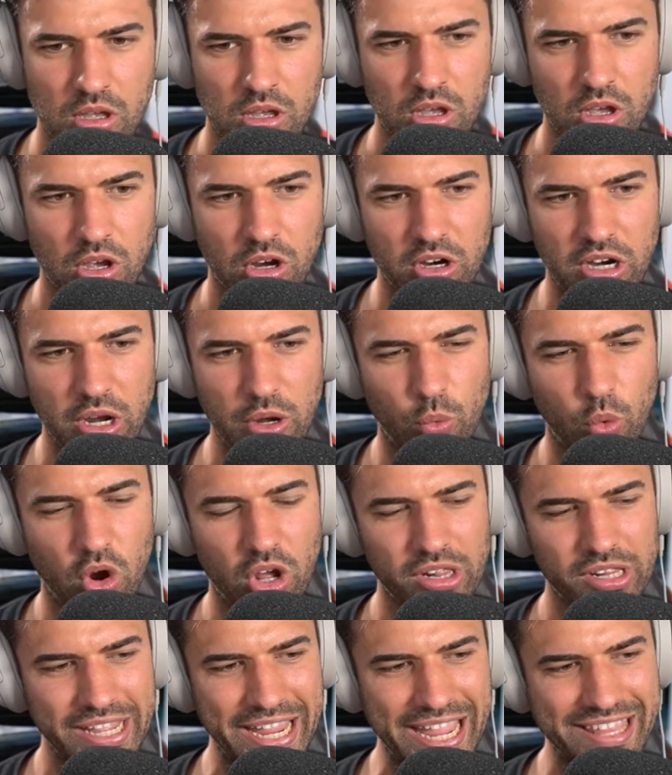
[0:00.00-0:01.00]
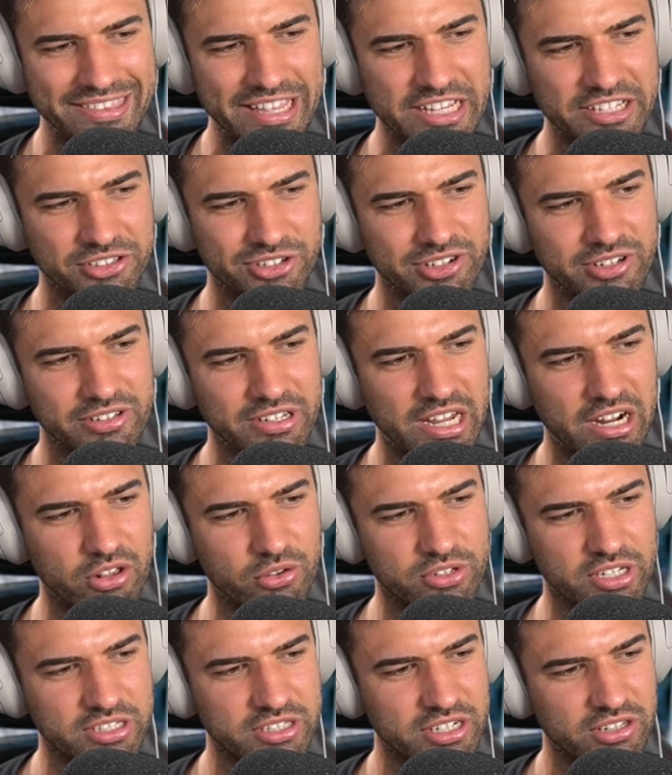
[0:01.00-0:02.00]
All right, while I had that turned down, I was
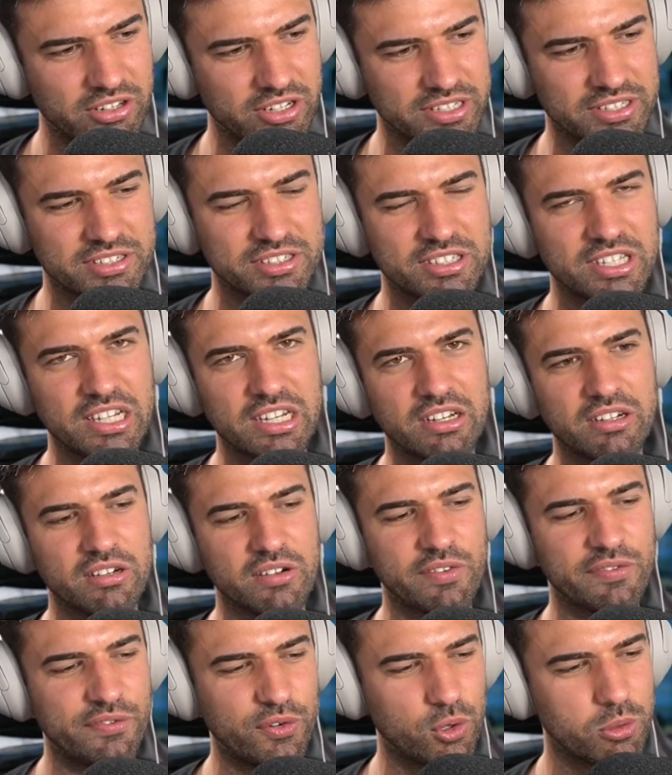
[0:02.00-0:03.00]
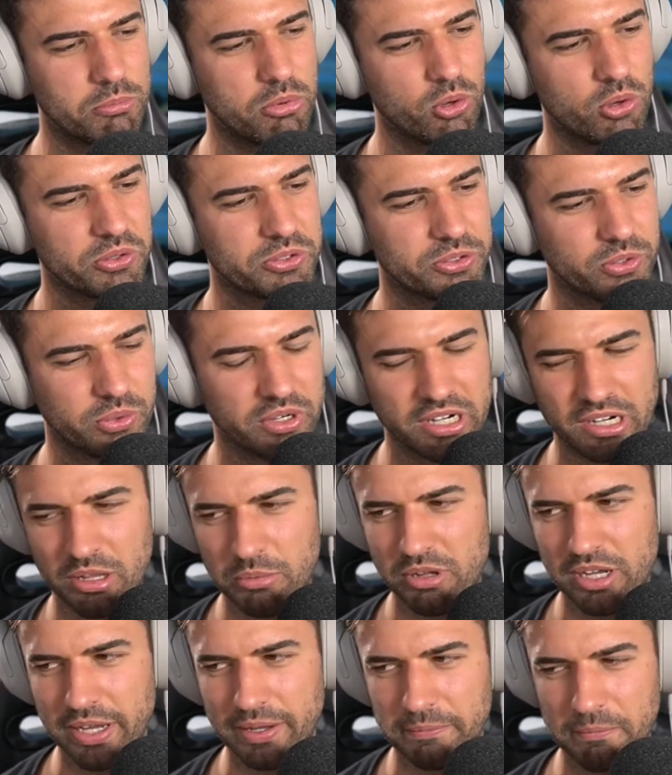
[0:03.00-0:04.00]
actually like singing full bore to it, and I'm
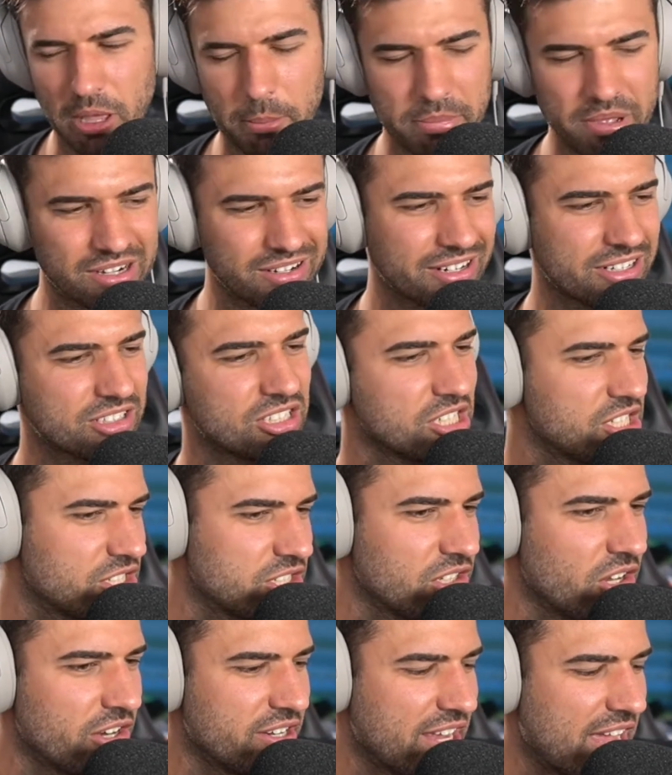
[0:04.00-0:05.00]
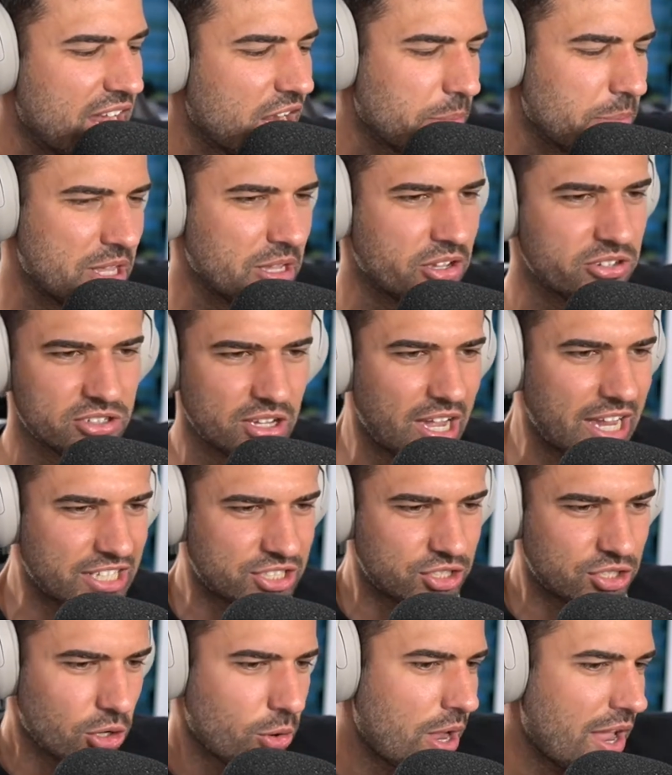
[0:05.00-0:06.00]
like, I better actually slow down a bit because I
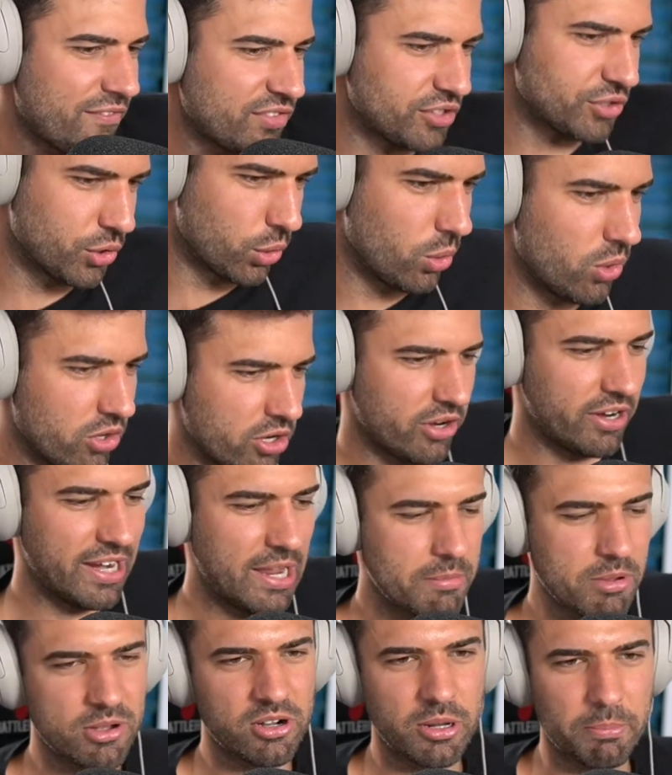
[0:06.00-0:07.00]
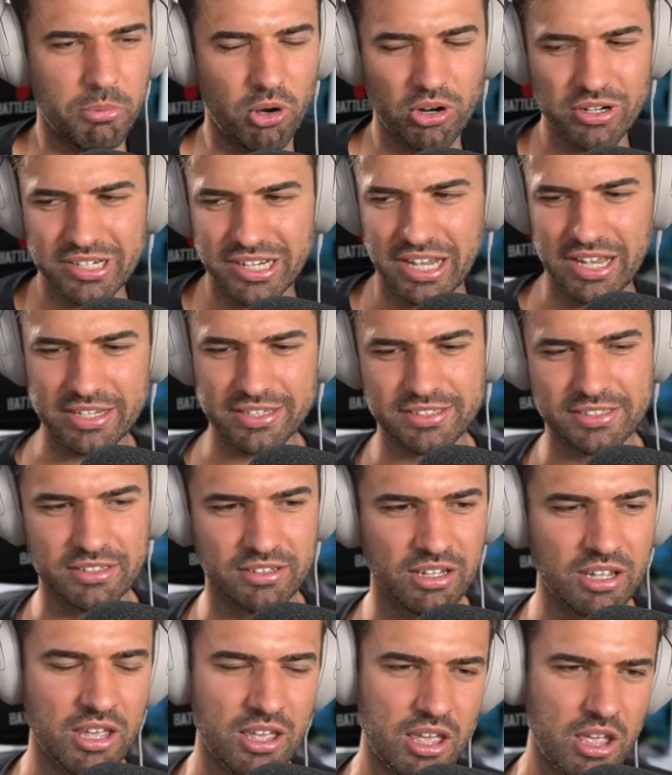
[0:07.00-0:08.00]
do have to talk. I am on a podcast, and
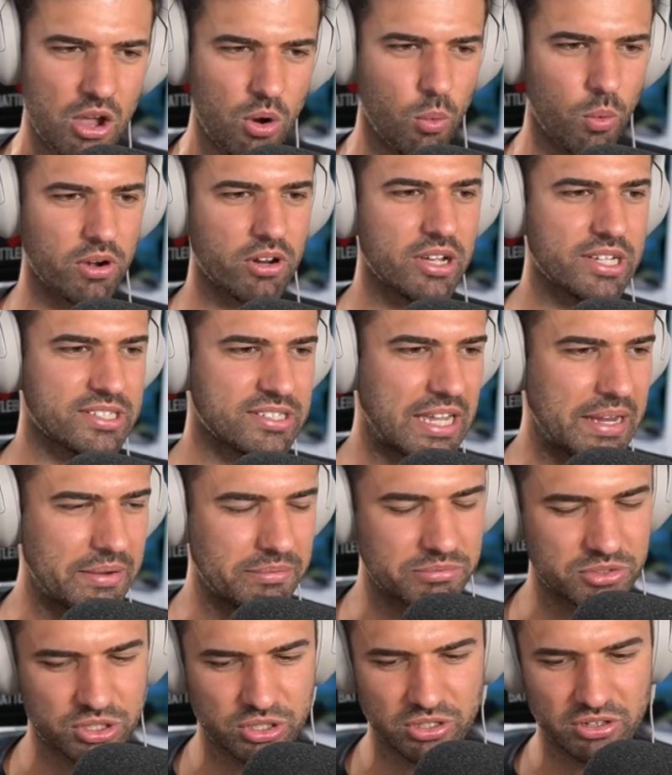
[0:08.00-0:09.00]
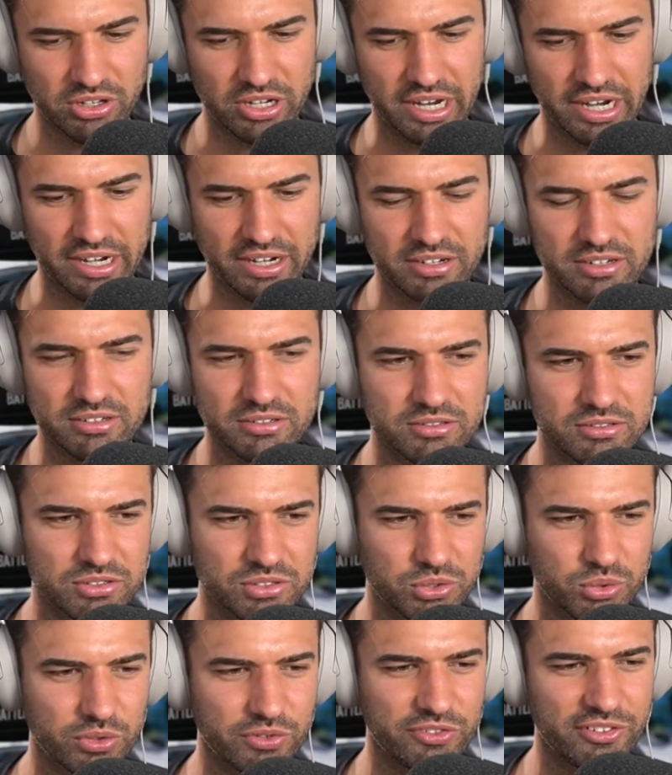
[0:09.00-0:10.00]
when I seem to like sort
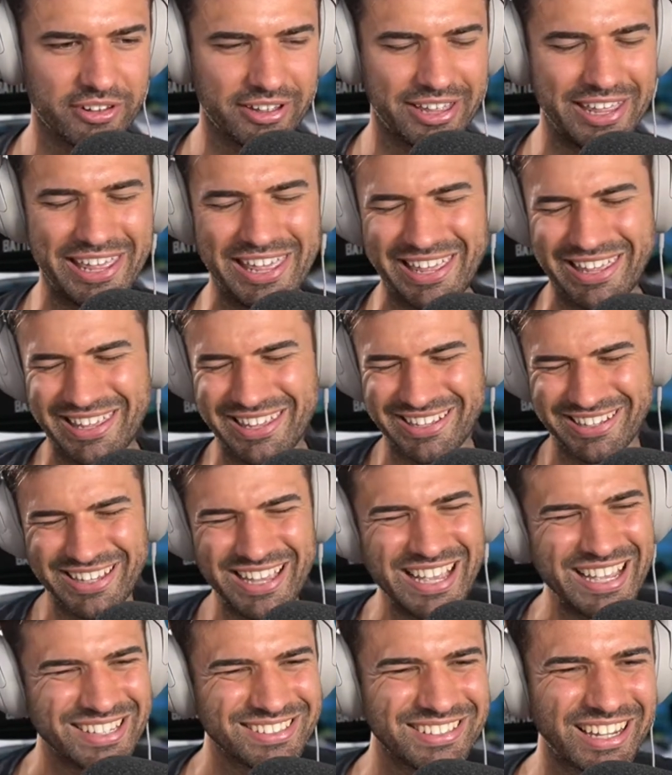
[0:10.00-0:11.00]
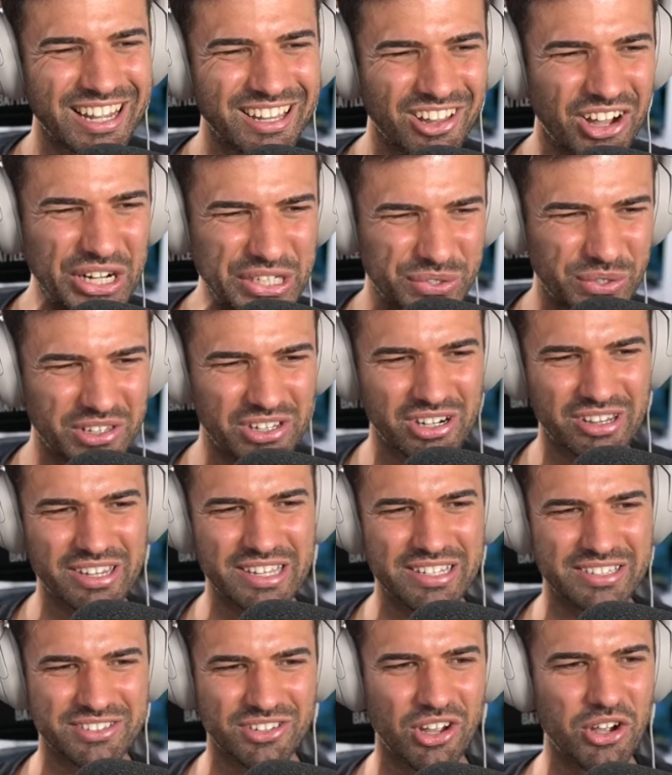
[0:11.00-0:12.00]
of like sing along to a lot of these
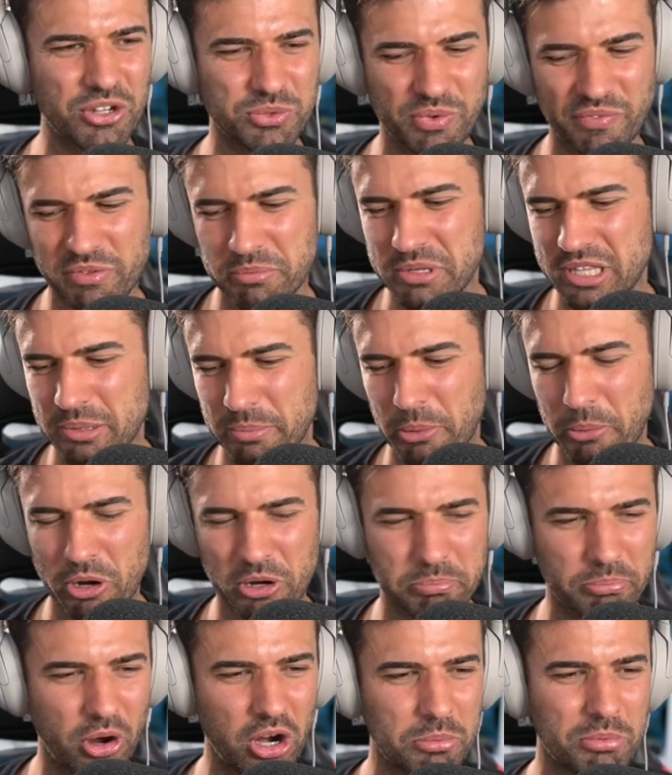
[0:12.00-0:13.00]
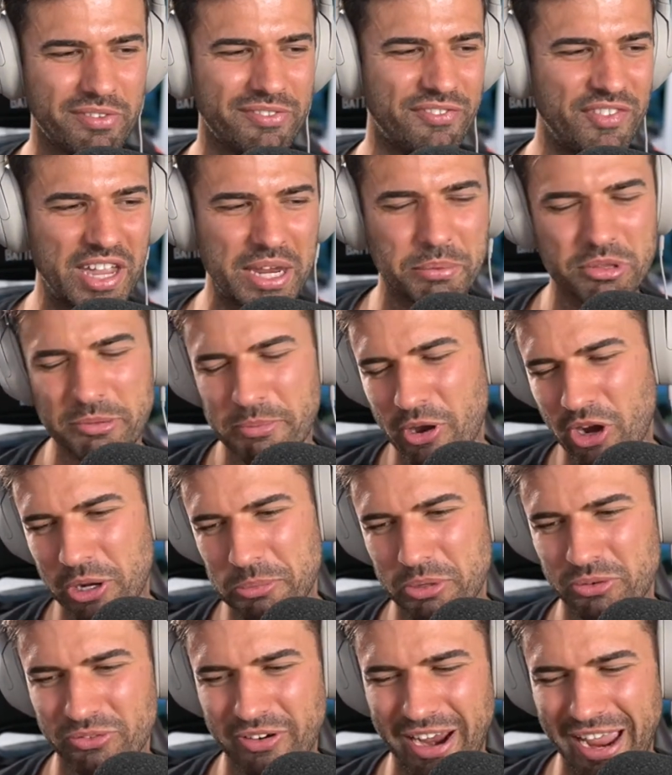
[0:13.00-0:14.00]
songs, whether it be the Pokemon theme or the
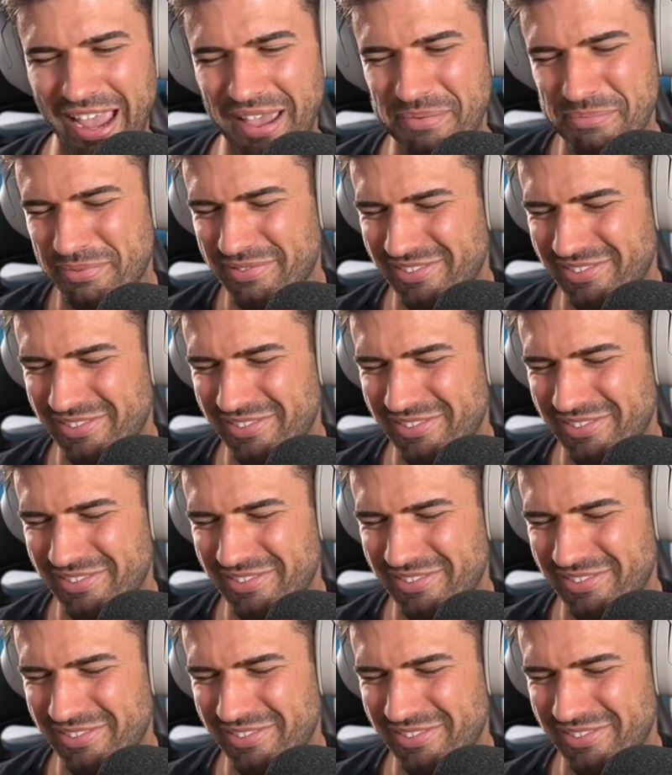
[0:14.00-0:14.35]
Pokemon rap,